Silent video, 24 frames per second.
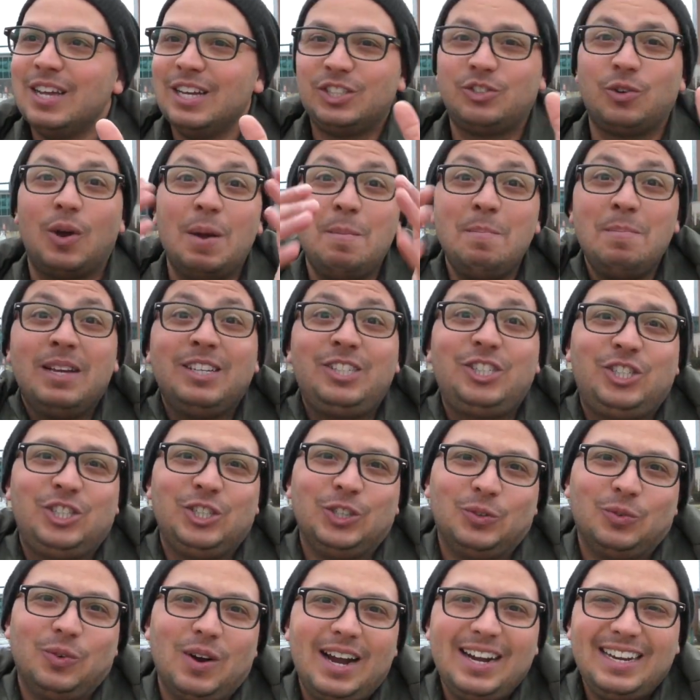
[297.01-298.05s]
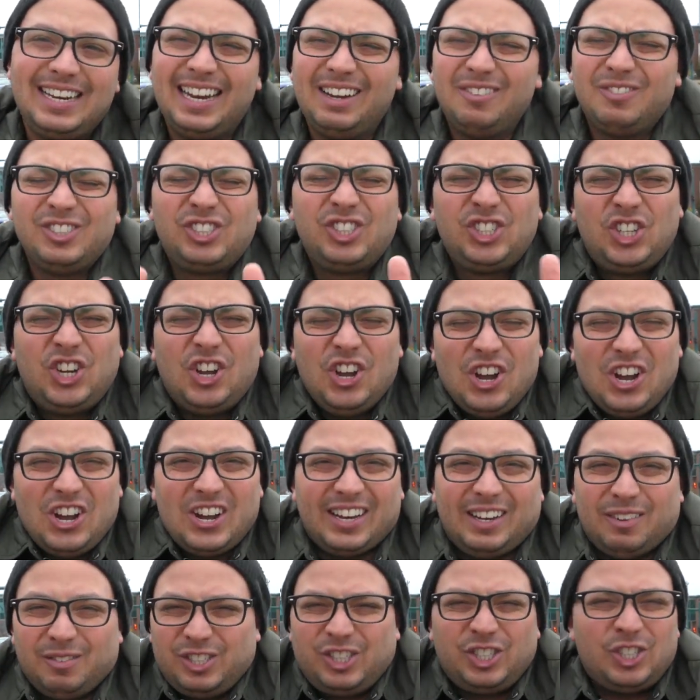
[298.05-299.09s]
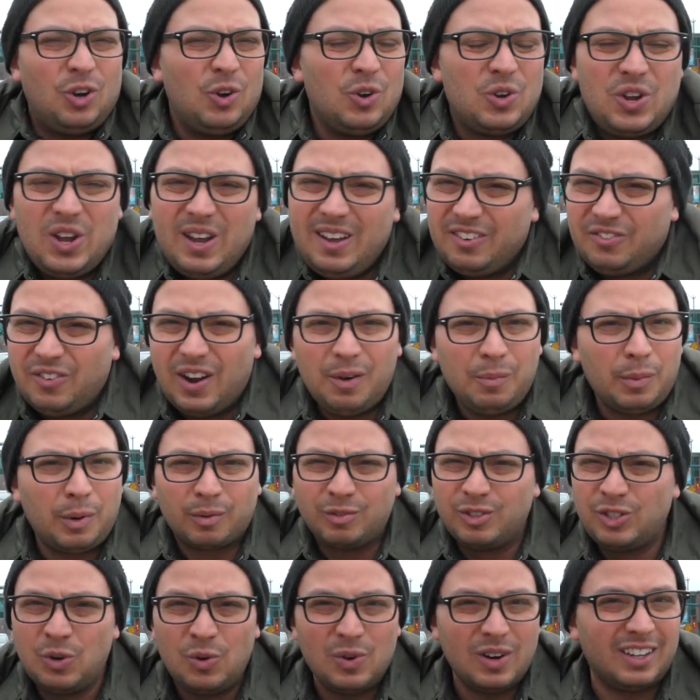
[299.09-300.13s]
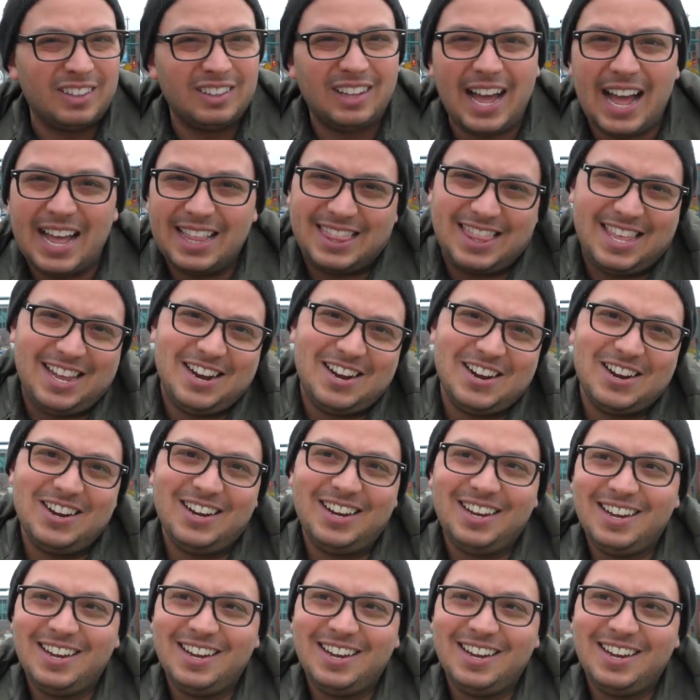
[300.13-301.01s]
So I miss you, right? It was good. It was so good, right? We were doing a lot there.